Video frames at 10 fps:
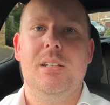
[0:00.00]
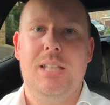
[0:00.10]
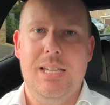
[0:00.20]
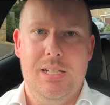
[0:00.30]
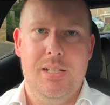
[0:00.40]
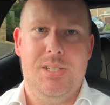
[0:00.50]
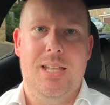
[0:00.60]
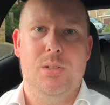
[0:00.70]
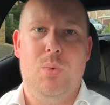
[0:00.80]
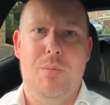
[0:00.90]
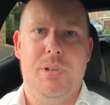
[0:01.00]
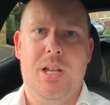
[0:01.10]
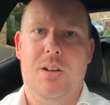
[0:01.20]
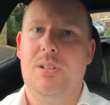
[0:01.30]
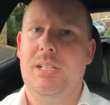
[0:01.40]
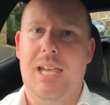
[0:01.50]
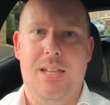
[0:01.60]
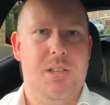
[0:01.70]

they can attend the webinar and get